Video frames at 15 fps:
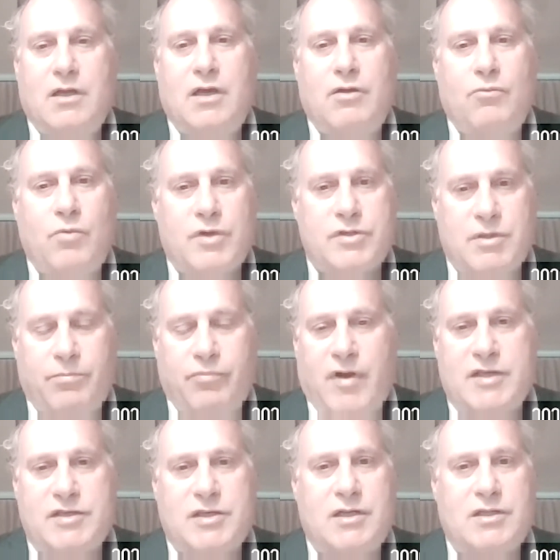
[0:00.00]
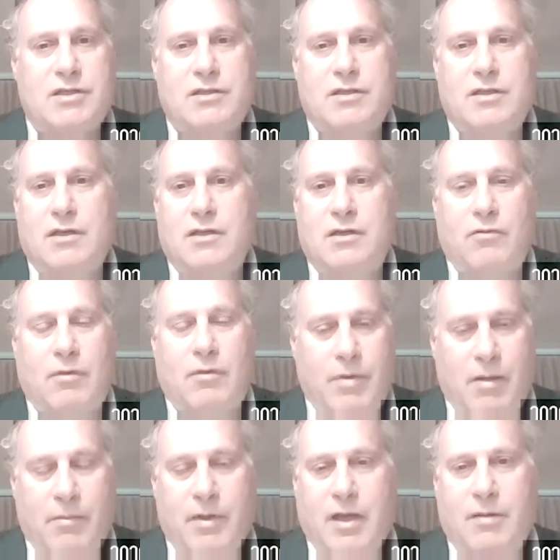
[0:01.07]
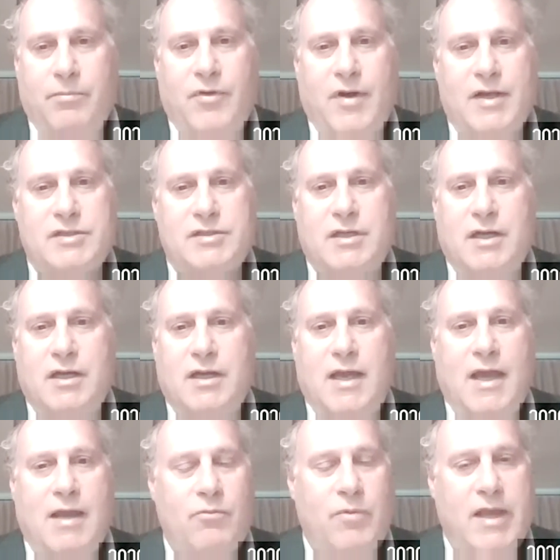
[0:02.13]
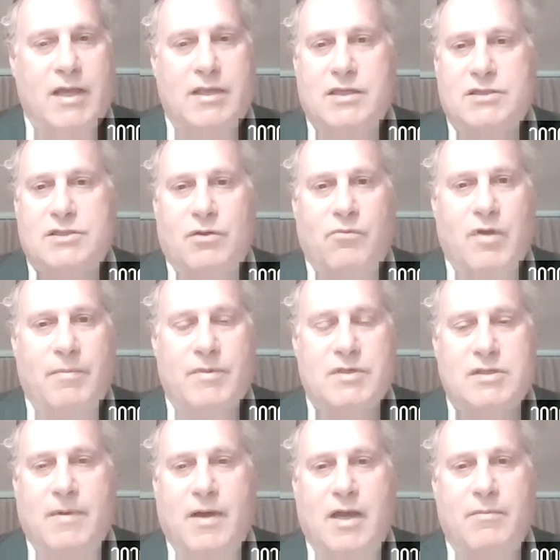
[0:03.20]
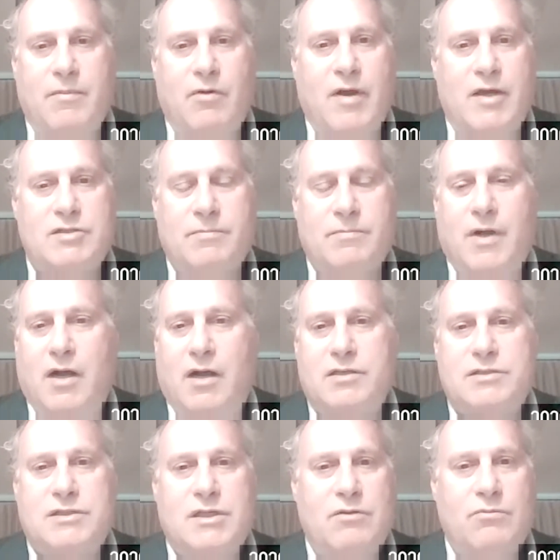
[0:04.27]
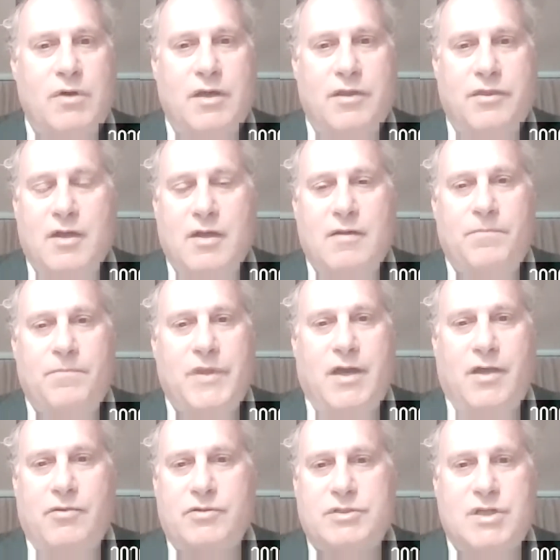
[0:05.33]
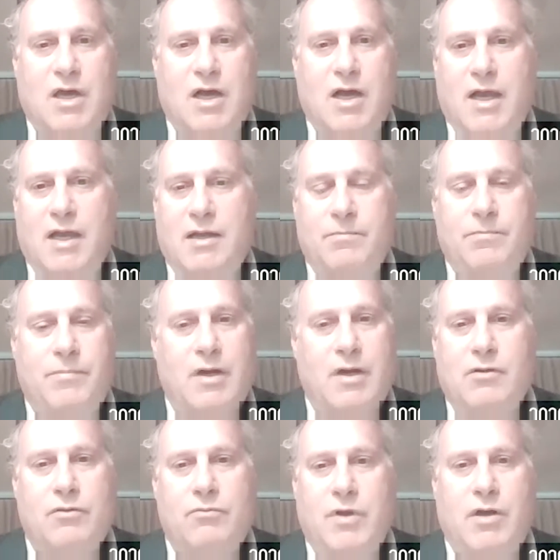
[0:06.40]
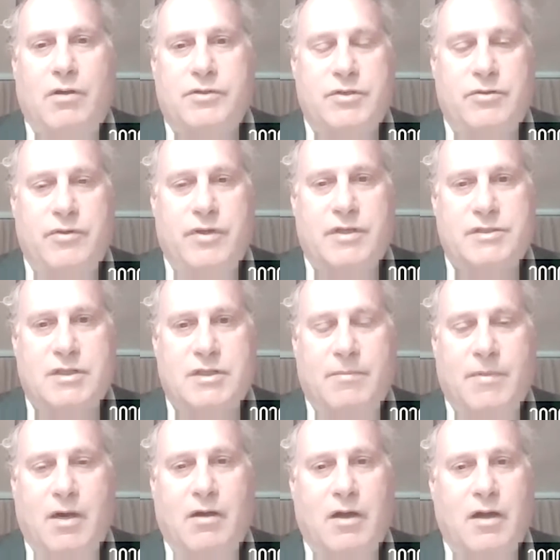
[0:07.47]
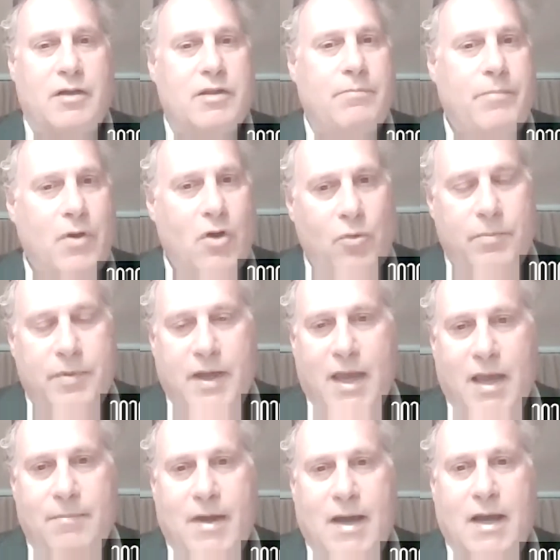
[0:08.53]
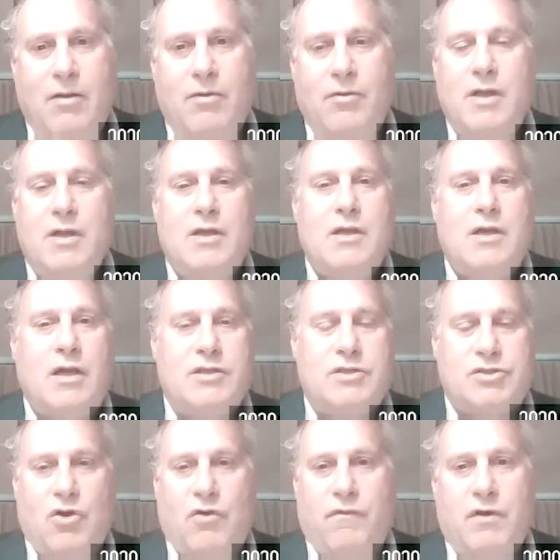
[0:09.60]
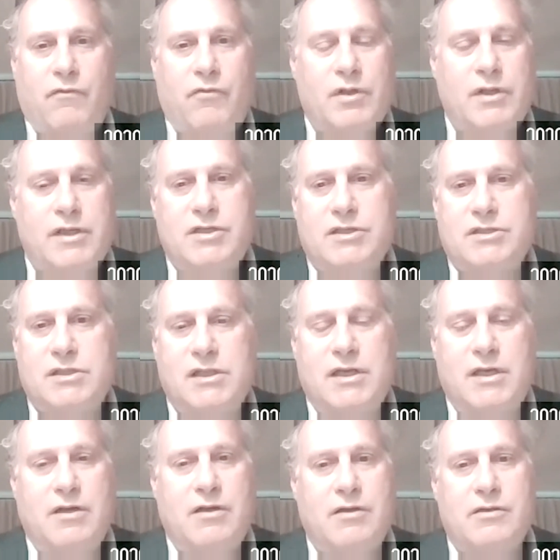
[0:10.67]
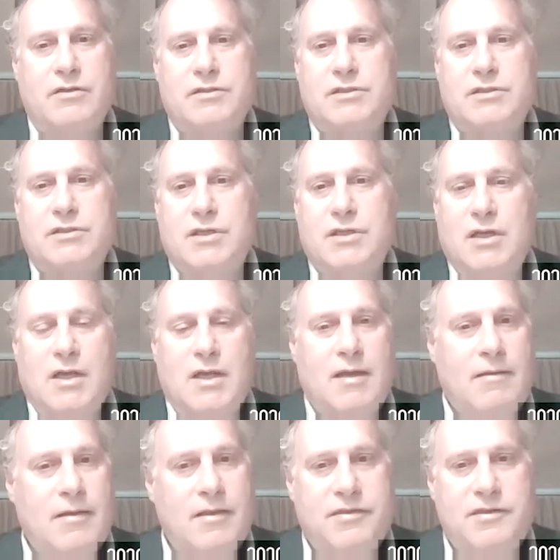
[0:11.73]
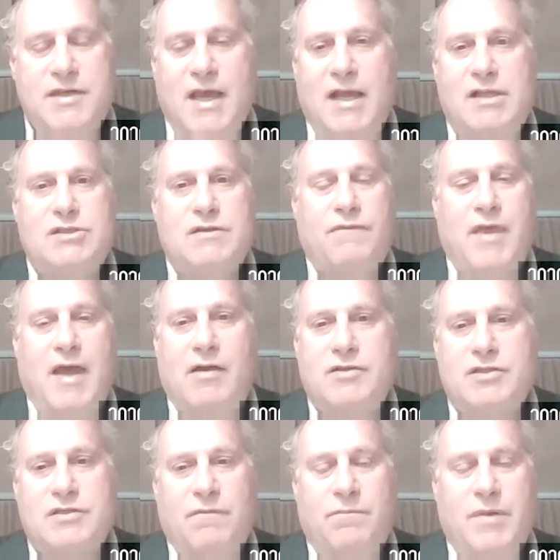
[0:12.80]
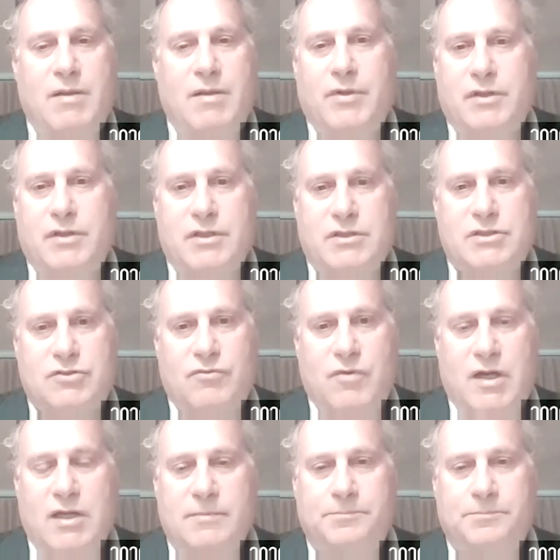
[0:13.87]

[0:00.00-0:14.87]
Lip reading: was the president, a Republican president, and we had disagreements about immigration policy with the other side, but we don't do this in America. The Pope came out, conservative religious leaders, tens of thousands of people in the street.